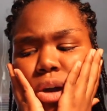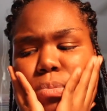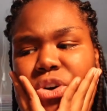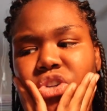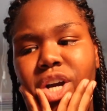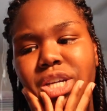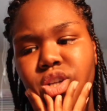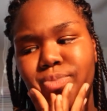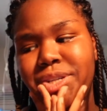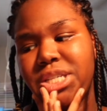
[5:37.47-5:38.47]

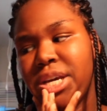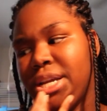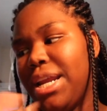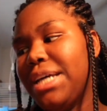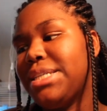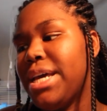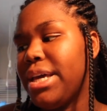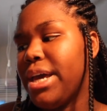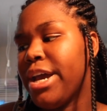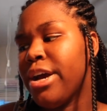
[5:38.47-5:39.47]
moisturizer on my skin and i
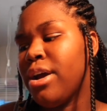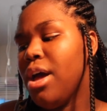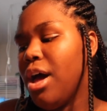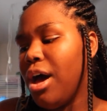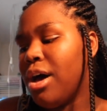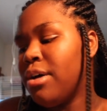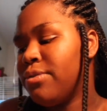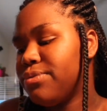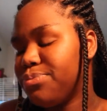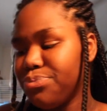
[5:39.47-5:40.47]
take care
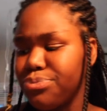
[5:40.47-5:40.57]
of